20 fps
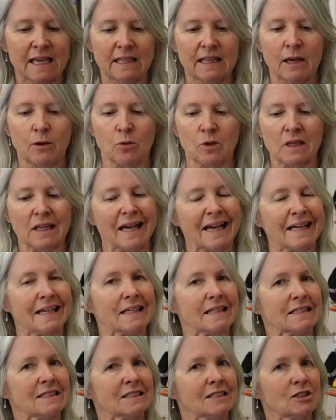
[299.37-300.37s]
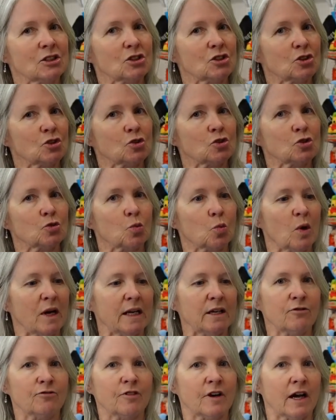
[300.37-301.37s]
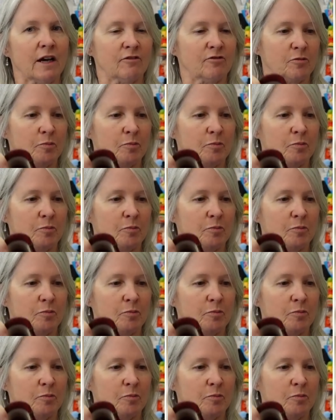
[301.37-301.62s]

they were like 25